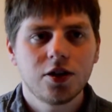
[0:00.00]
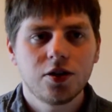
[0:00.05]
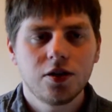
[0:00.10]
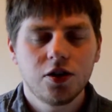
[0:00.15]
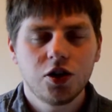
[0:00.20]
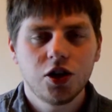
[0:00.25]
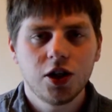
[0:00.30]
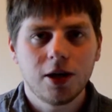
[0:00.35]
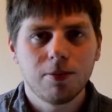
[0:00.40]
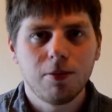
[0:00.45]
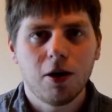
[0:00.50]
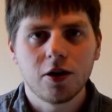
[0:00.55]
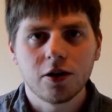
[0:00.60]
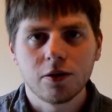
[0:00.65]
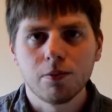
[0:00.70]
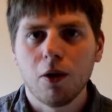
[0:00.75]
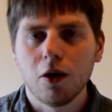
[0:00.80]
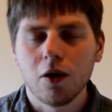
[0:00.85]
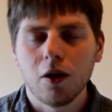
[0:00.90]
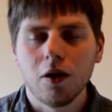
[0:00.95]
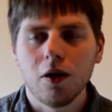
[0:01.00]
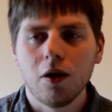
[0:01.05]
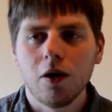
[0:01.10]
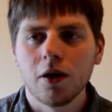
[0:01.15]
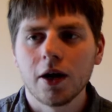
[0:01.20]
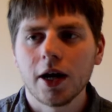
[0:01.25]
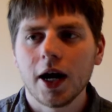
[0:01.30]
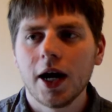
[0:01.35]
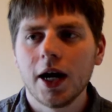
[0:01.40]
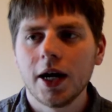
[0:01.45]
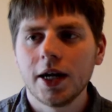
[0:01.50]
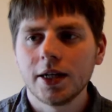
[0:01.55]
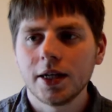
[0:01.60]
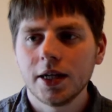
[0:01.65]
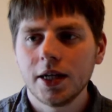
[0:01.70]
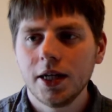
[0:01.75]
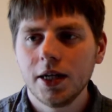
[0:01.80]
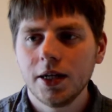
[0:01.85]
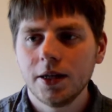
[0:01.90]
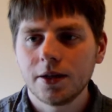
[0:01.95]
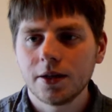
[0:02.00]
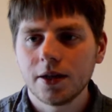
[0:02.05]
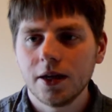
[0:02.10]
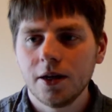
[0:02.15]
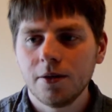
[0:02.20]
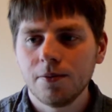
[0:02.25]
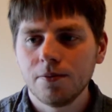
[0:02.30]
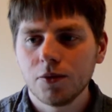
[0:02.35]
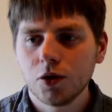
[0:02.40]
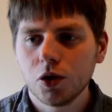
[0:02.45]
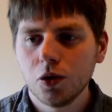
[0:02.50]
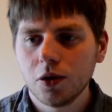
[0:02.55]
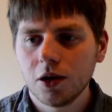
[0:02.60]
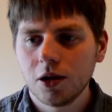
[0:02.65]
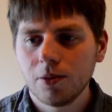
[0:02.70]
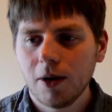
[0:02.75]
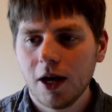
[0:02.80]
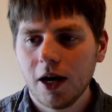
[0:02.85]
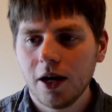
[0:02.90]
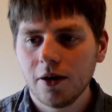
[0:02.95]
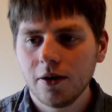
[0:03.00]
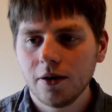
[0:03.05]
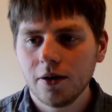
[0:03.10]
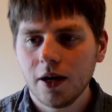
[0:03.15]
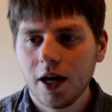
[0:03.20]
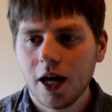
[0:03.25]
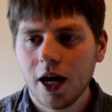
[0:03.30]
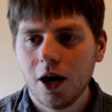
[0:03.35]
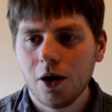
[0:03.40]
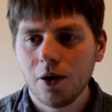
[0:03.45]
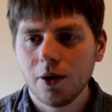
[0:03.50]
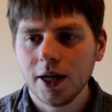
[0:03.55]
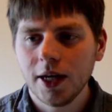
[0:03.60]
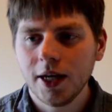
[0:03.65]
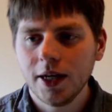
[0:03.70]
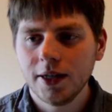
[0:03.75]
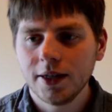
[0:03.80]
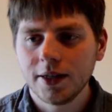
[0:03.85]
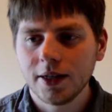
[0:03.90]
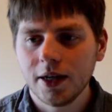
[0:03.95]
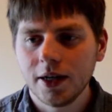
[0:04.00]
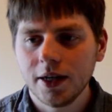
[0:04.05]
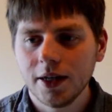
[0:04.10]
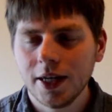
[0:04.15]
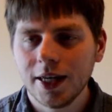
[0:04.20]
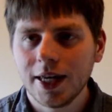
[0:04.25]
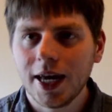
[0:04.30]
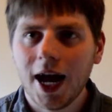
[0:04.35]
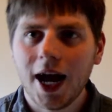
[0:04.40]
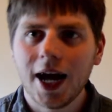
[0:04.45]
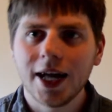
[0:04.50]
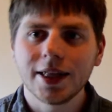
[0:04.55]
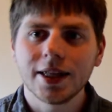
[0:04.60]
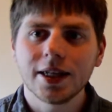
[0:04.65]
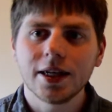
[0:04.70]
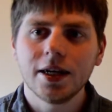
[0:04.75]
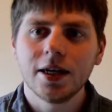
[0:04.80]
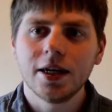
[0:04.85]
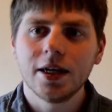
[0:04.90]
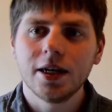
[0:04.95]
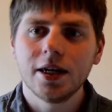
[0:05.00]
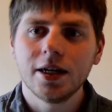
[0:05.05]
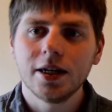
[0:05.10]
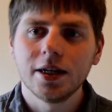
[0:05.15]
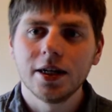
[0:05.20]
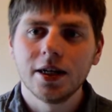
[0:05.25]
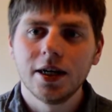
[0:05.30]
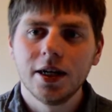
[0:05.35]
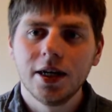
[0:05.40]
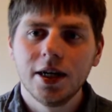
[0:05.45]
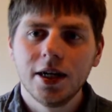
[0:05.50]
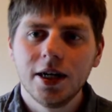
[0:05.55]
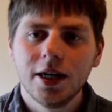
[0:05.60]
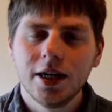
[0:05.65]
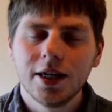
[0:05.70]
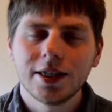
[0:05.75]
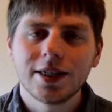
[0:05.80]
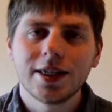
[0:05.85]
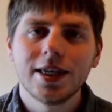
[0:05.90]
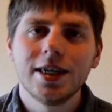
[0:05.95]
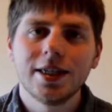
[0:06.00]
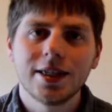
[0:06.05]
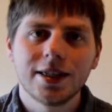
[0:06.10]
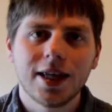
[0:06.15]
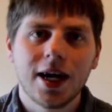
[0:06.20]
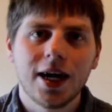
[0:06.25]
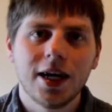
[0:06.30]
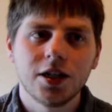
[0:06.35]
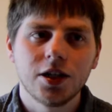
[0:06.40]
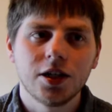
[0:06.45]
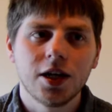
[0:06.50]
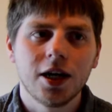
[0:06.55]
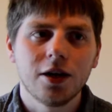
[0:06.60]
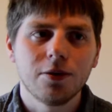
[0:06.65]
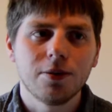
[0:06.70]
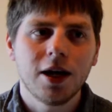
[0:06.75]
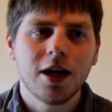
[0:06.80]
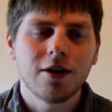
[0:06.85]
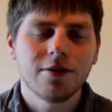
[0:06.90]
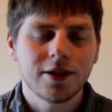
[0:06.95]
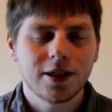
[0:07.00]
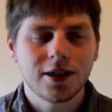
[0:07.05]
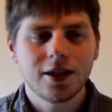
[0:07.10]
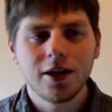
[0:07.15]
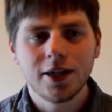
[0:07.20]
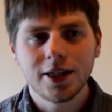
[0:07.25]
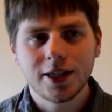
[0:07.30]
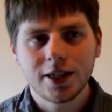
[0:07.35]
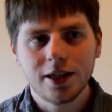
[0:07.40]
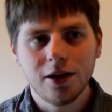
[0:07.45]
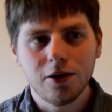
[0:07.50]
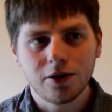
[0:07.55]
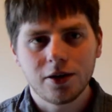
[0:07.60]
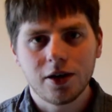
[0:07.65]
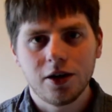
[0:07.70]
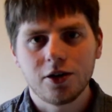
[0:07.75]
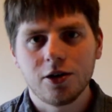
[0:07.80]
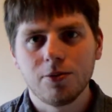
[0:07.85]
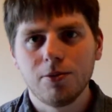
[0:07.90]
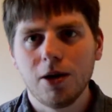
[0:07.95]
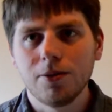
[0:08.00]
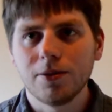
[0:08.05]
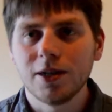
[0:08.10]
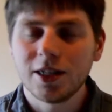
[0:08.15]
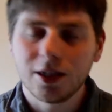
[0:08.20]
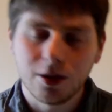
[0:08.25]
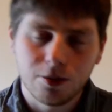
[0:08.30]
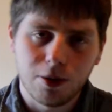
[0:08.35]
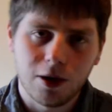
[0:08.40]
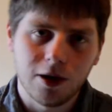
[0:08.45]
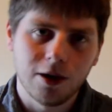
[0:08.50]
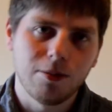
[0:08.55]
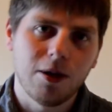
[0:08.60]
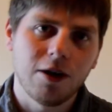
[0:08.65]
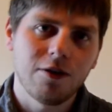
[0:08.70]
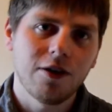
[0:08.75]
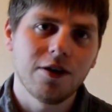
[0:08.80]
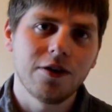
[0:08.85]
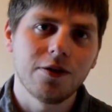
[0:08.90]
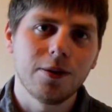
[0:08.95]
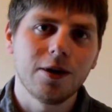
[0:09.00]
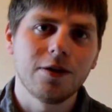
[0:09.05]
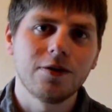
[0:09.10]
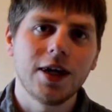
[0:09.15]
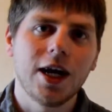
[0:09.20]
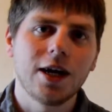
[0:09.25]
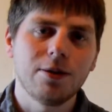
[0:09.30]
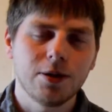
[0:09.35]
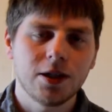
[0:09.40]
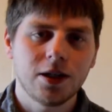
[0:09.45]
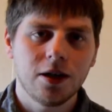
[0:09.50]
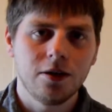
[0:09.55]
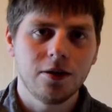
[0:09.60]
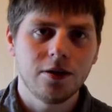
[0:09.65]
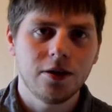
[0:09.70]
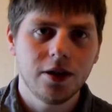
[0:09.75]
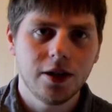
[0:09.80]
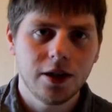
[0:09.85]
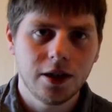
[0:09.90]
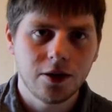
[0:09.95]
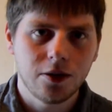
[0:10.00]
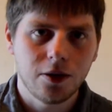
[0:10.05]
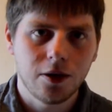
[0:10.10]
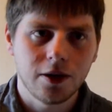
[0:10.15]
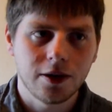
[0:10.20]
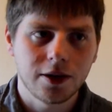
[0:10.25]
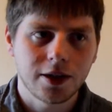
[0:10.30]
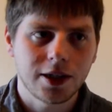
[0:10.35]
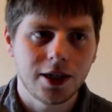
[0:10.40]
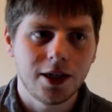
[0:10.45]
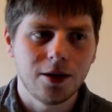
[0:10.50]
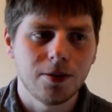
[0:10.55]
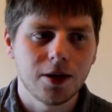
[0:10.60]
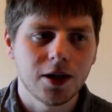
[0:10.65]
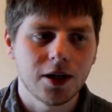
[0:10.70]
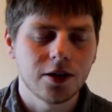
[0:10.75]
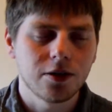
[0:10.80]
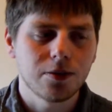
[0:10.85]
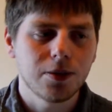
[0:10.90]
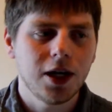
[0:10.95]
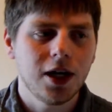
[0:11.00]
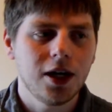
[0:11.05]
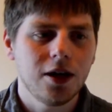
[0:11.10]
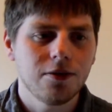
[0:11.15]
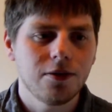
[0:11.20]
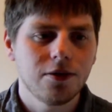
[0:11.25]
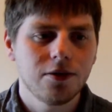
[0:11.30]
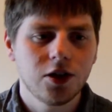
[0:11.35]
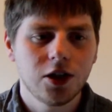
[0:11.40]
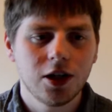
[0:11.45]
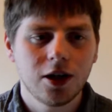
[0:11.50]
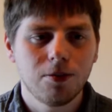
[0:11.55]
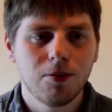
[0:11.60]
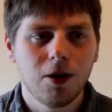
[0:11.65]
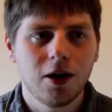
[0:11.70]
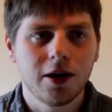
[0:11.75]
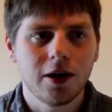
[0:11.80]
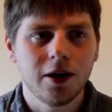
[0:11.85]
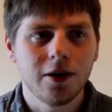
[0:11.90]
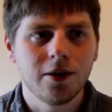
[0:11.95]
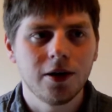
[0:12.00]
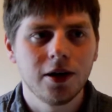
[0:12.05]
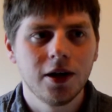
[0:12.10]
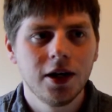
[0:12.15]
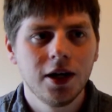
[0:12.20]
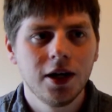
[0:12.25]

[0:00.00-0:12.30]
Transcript: Shikamaru's monologue, and he's talking about how he can't see his dad yet. We have this nice little touching moment. This is probably my favourite bit of the episode, in all honesty, because we have Shikamaru,